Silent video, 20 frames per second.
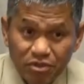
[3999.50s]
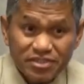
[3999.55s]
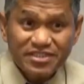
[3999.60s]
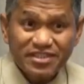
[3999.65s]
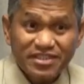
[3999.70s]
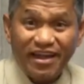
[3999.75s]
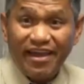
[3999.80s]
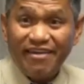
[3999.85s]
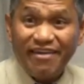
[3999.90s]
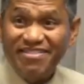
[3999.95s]

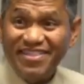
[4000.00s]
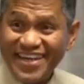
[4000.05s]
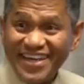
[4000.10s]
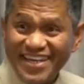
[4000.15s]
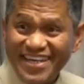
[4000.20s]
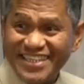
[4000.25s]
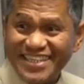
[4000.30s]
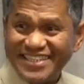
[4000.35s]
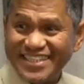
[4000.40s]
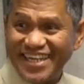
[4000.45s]
like
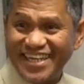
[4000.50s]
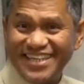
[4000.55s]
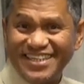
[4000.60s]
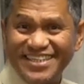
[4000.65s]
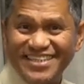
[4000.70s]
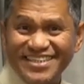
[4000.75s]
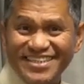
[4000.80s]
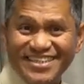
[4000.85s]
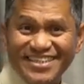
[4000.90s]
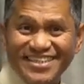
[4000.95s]
this and
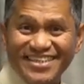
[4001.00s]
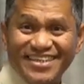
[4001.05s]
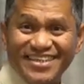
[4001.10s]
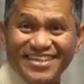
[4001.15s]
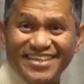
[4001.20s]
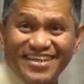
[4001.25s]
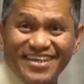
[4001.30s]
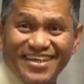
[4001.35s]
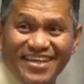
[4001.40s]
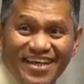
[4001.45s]

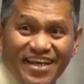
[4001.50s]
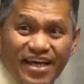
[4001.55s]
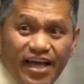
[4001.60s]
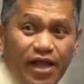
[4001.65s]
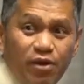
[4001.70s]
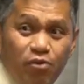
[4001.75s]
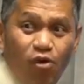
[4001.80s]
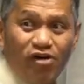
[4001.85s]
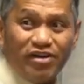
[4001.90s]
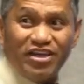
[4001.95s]

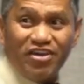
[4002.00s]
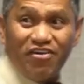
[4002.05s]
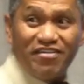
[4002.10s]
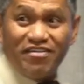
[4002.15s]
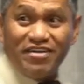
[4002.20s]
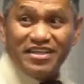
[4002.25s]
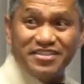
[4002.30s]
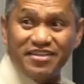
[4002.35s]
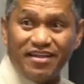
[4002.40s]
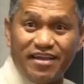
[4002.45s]
walking on
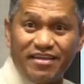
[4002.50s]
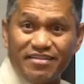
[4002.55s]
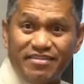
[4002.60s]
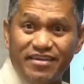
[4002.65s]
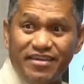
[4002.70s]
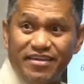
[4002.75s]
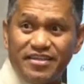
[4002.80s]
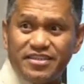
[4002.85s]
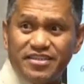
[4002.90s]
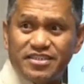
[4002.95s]
the street like
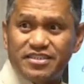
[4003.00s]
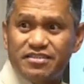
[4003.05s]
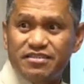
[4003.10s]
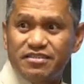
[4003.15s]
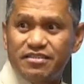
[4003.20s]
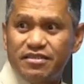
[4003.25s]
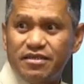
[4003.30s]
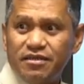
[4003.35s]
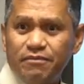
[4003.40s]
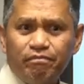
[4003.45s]
this,
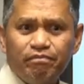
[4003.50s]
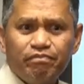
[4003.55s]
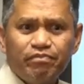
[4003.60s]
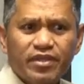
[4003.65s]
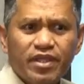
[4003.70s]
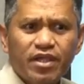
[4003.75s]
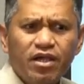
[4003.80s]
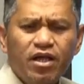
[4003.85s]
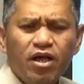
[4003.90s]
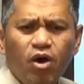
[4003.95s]

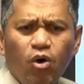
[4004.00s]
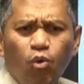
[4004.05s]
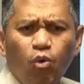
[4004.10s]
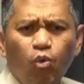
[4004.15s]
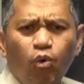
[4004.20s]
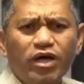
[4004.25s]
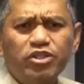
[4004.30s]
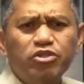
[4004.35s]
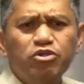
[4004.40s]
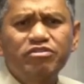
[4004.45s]

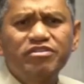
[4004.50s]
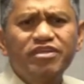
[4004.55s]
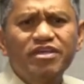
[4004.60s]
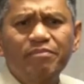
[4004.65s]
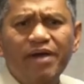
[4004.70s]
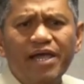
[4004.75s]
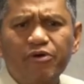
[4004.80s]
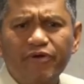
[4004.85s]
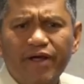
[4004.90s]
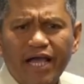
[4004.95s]
what do you think
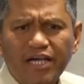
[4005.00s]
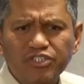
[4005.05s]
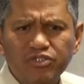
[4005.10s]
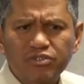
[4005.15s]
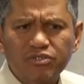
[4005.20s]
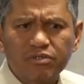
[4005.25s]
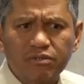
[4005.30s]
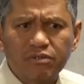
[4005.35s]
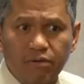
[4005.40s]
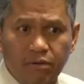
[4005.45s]
my reaction?